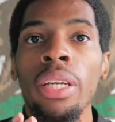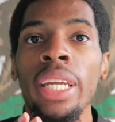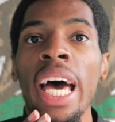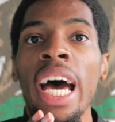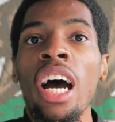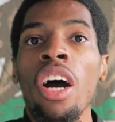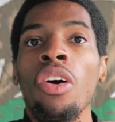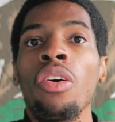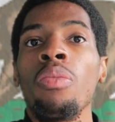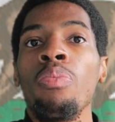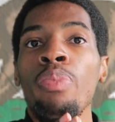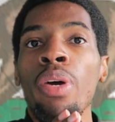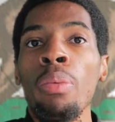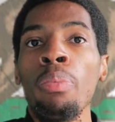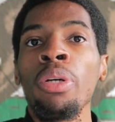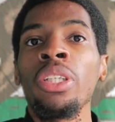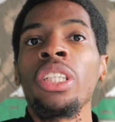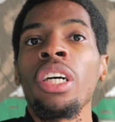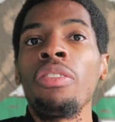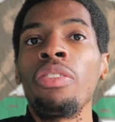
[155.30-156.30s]
Now,
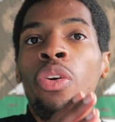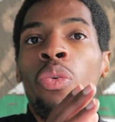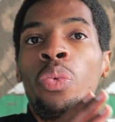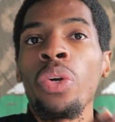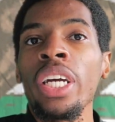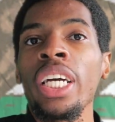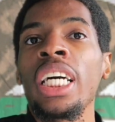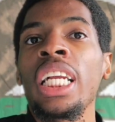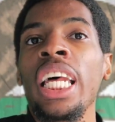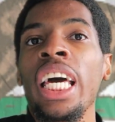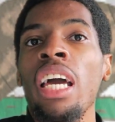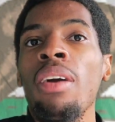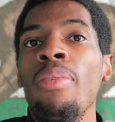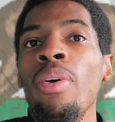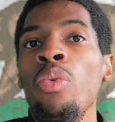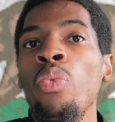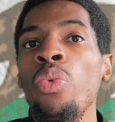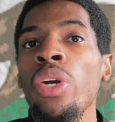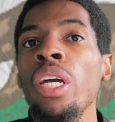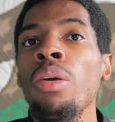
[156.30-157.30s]
members of the Reclaim
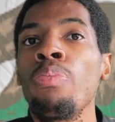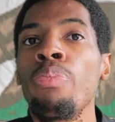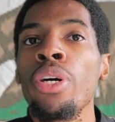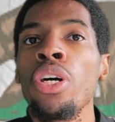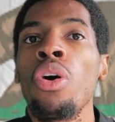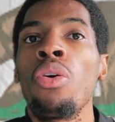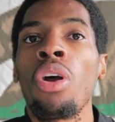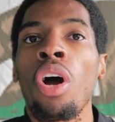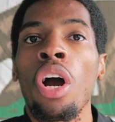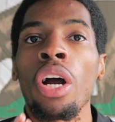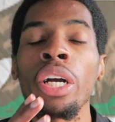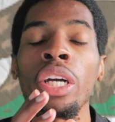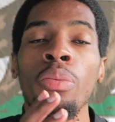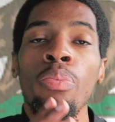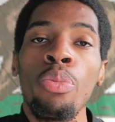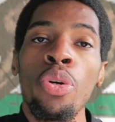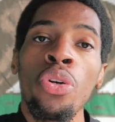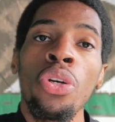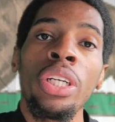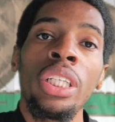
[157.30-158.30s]
and Rebuild Our
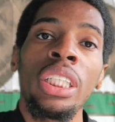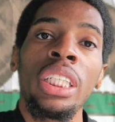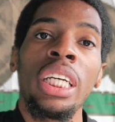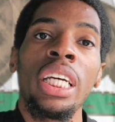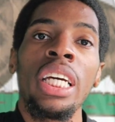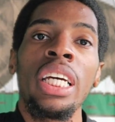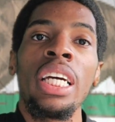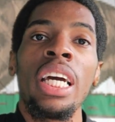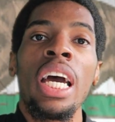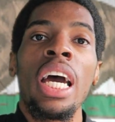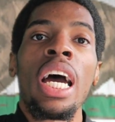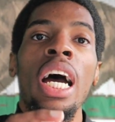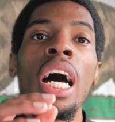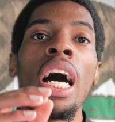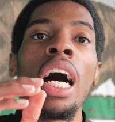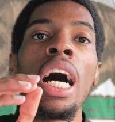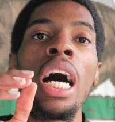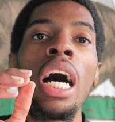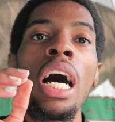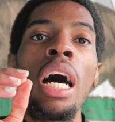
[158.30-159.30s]
Community
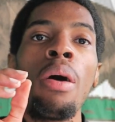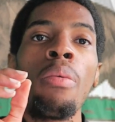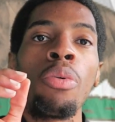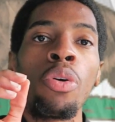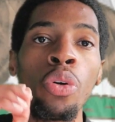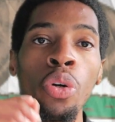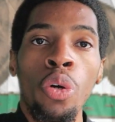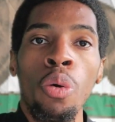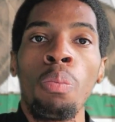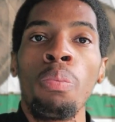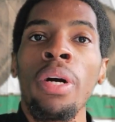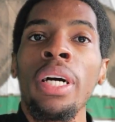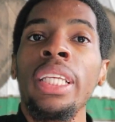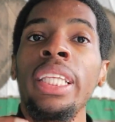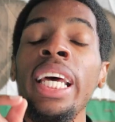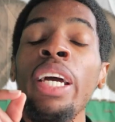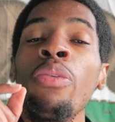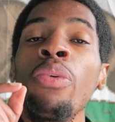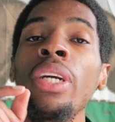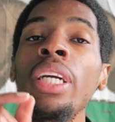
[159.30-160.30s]
group,
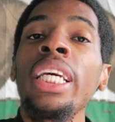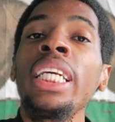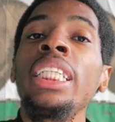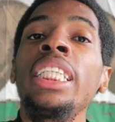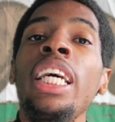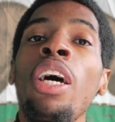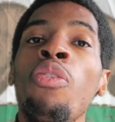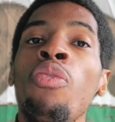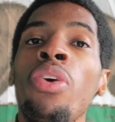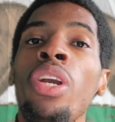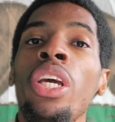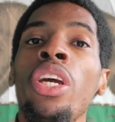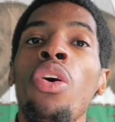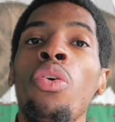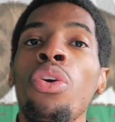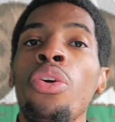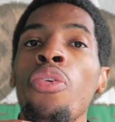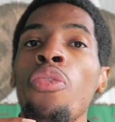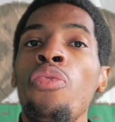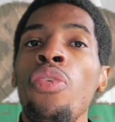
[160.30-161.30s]
they released that
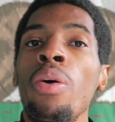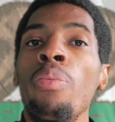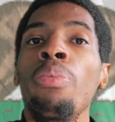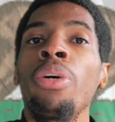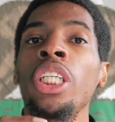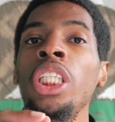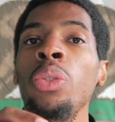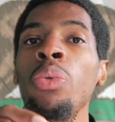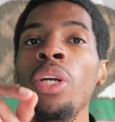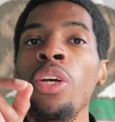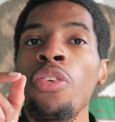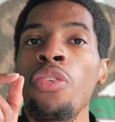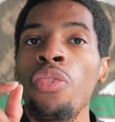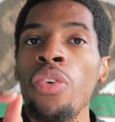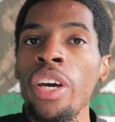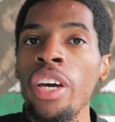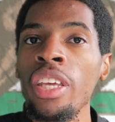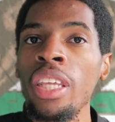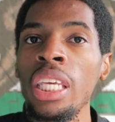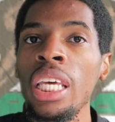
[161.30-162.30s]
video November
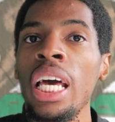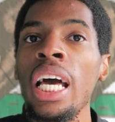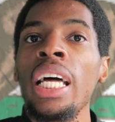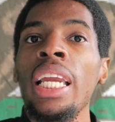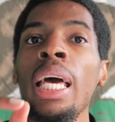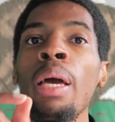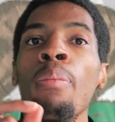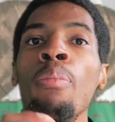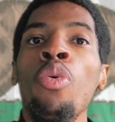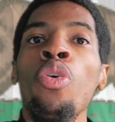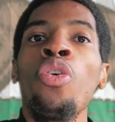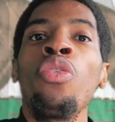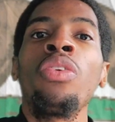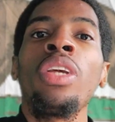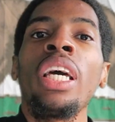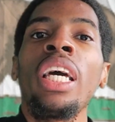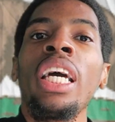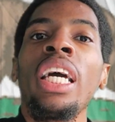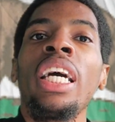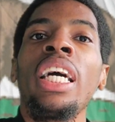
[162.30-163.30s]
25th. They
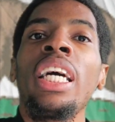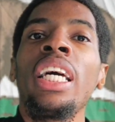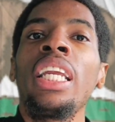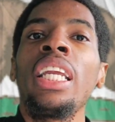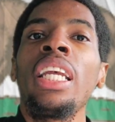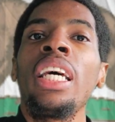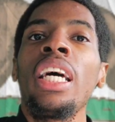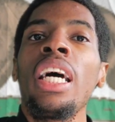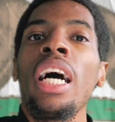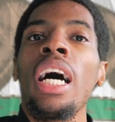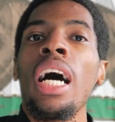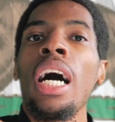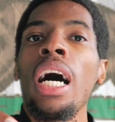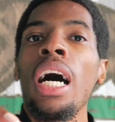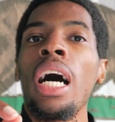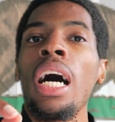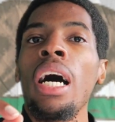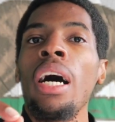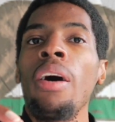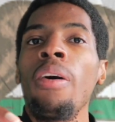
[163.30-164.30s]
moved in
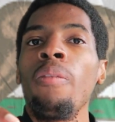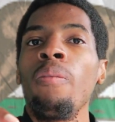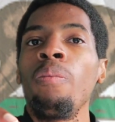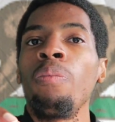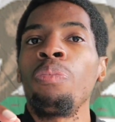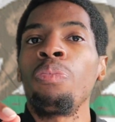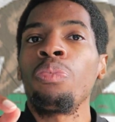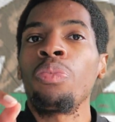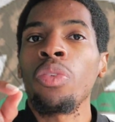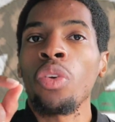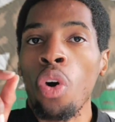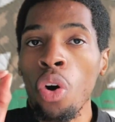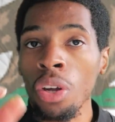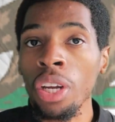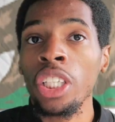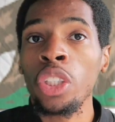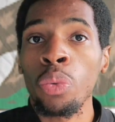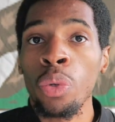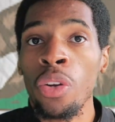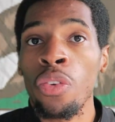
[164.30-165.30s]
on
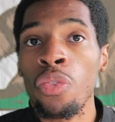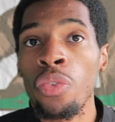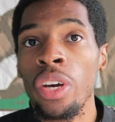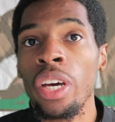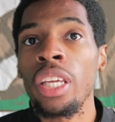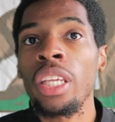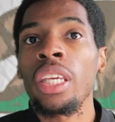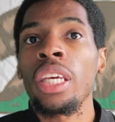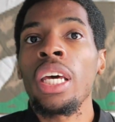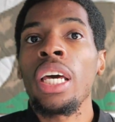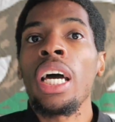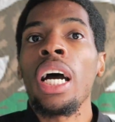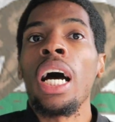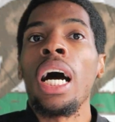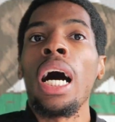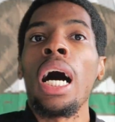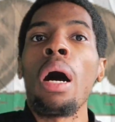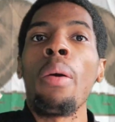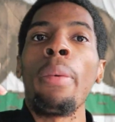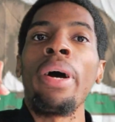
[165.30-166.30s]
the 25th
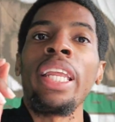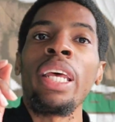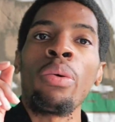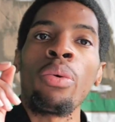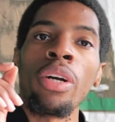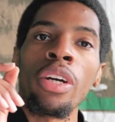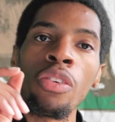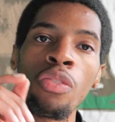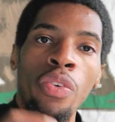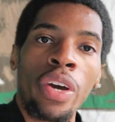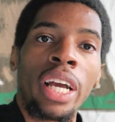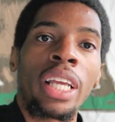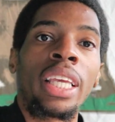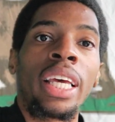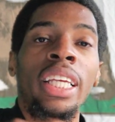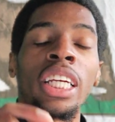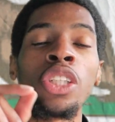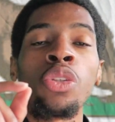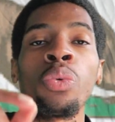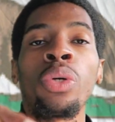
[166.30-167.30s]
and they were
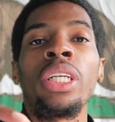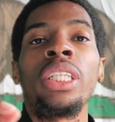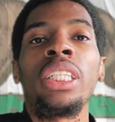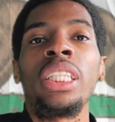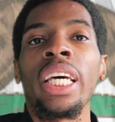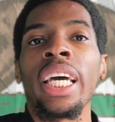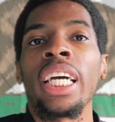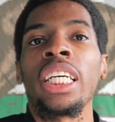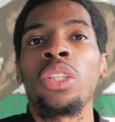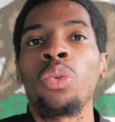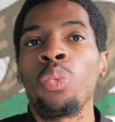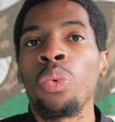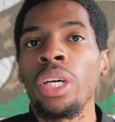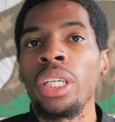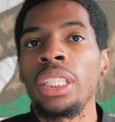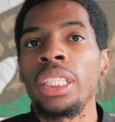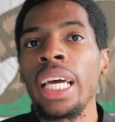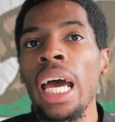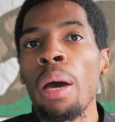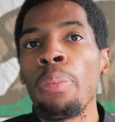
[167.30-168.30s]
evicted the 26th,
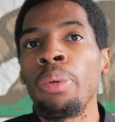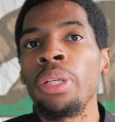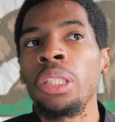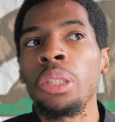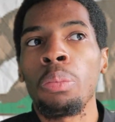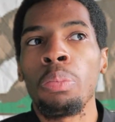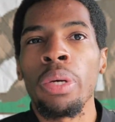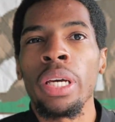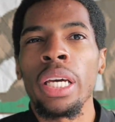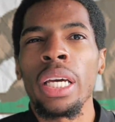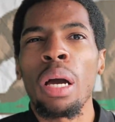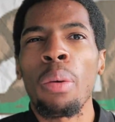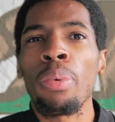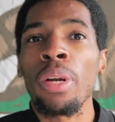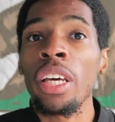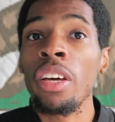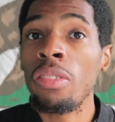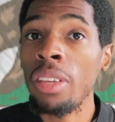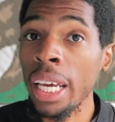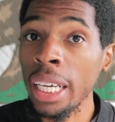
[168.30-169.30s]
which happened to be, I
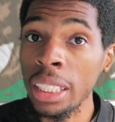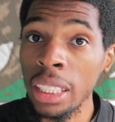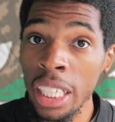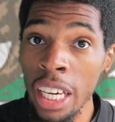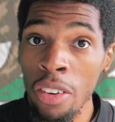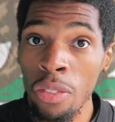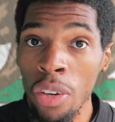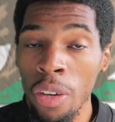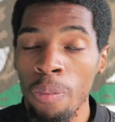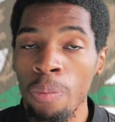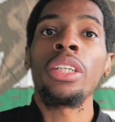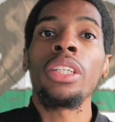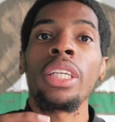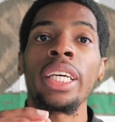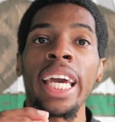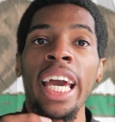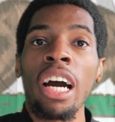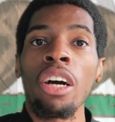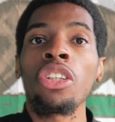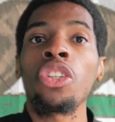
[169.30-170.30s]
believe, Thanksgiving.
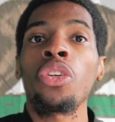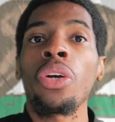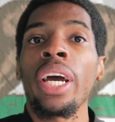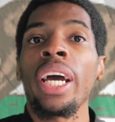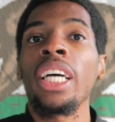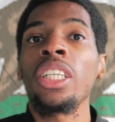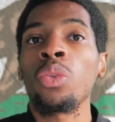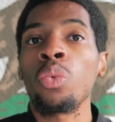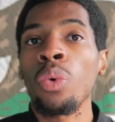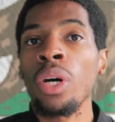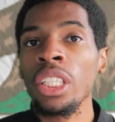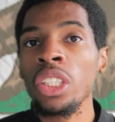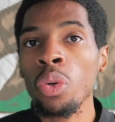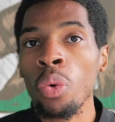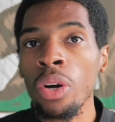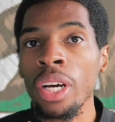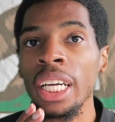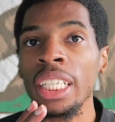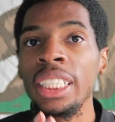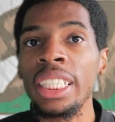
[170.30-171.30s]
Caltrans was the
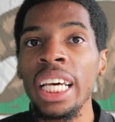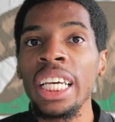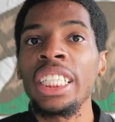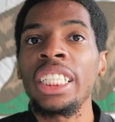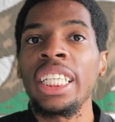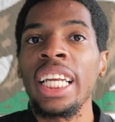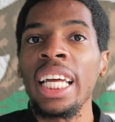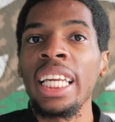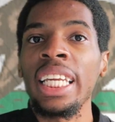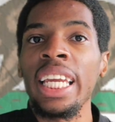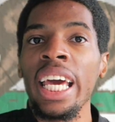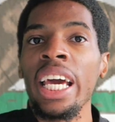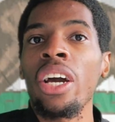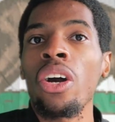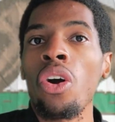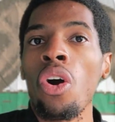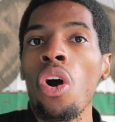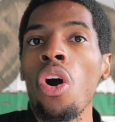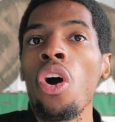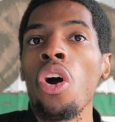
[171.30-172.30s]
organization that
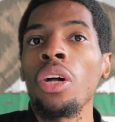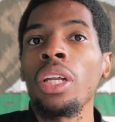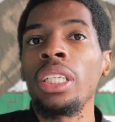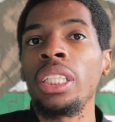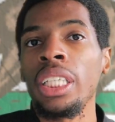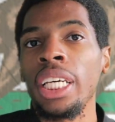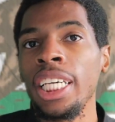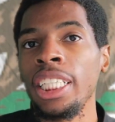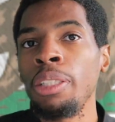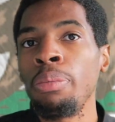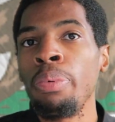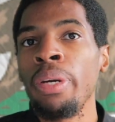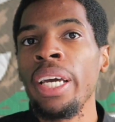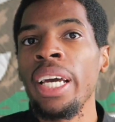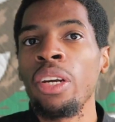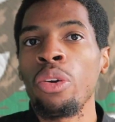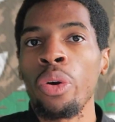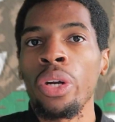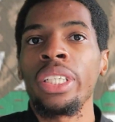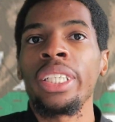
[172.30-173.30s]
did call the
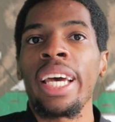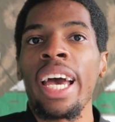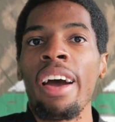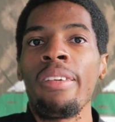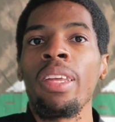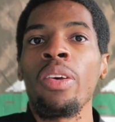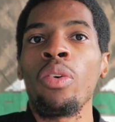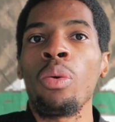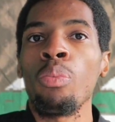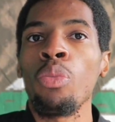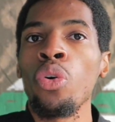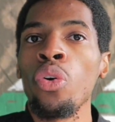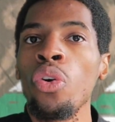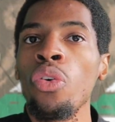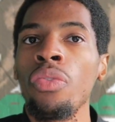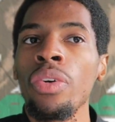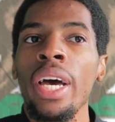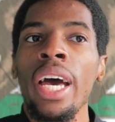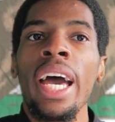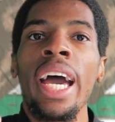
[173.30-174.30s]
CHP in order to have them
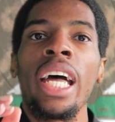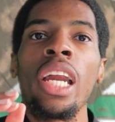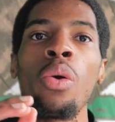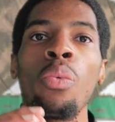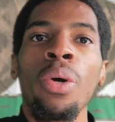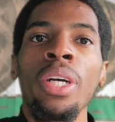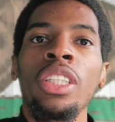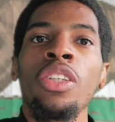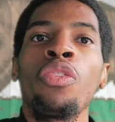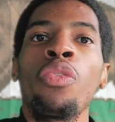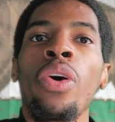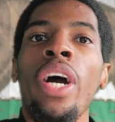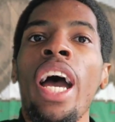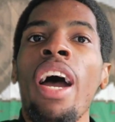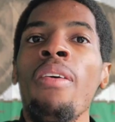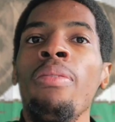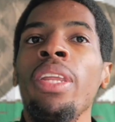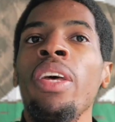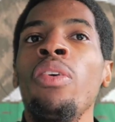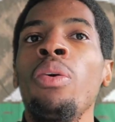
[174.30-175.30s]
removed, and the reason for
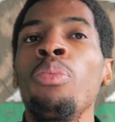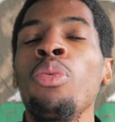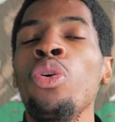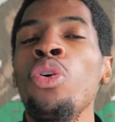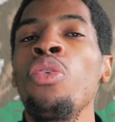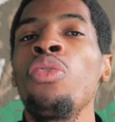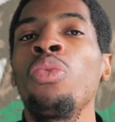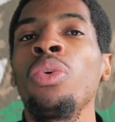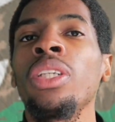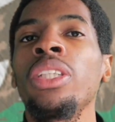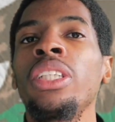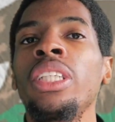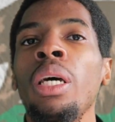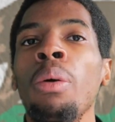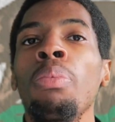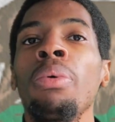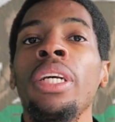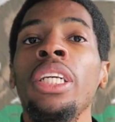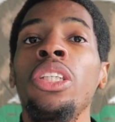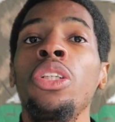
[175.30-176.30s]
having them removed was
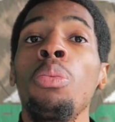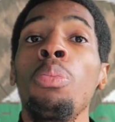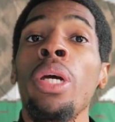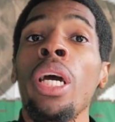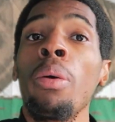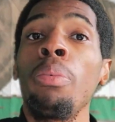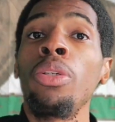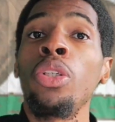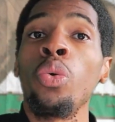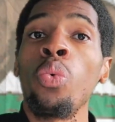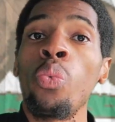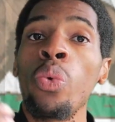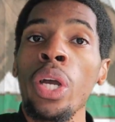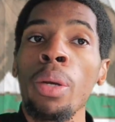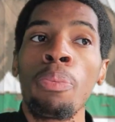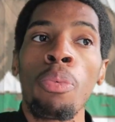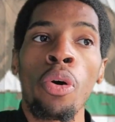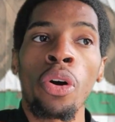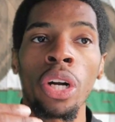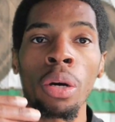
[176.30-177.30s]
simply to be able to
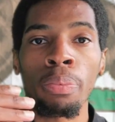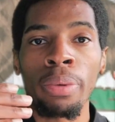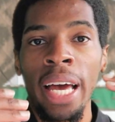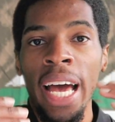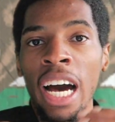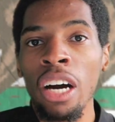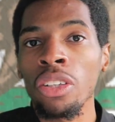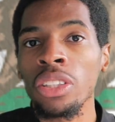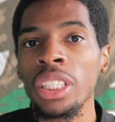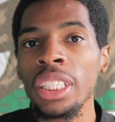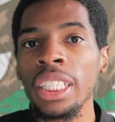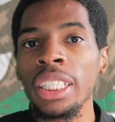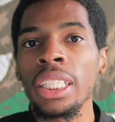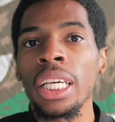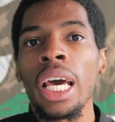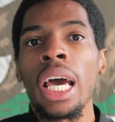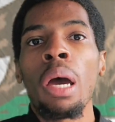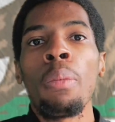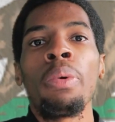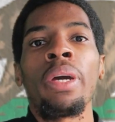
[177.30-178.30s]
reboard up the houses,
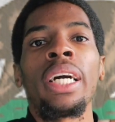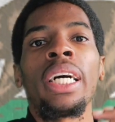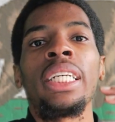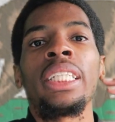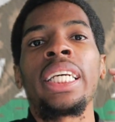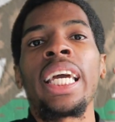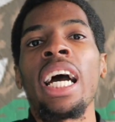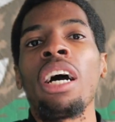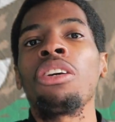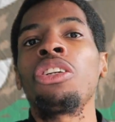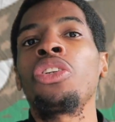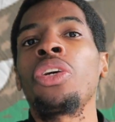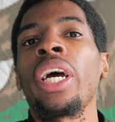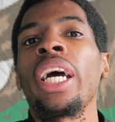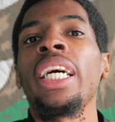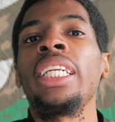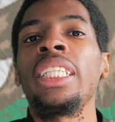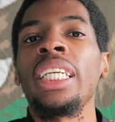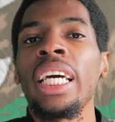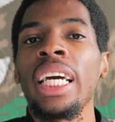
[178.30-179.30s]
because
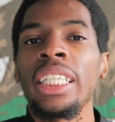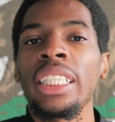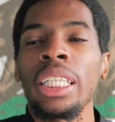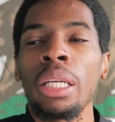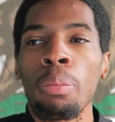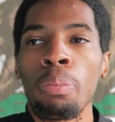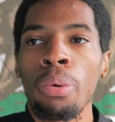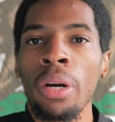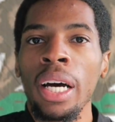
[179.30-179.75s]
Caltrans is in the